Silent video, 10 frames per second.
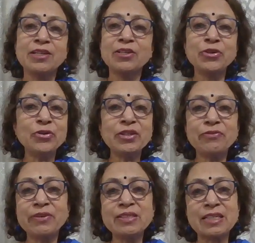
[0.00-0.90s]
no
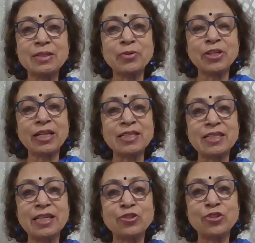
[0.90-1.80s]
difference in
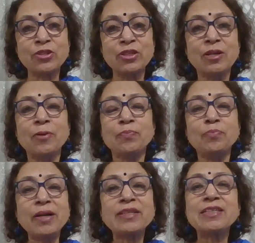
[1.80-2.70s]
pronunciation,
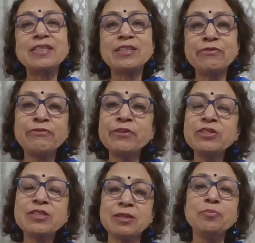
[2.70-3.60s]
but
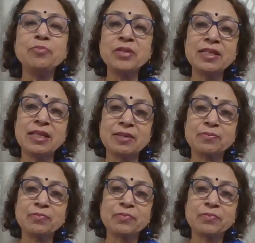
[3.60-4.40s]
difference in meaning.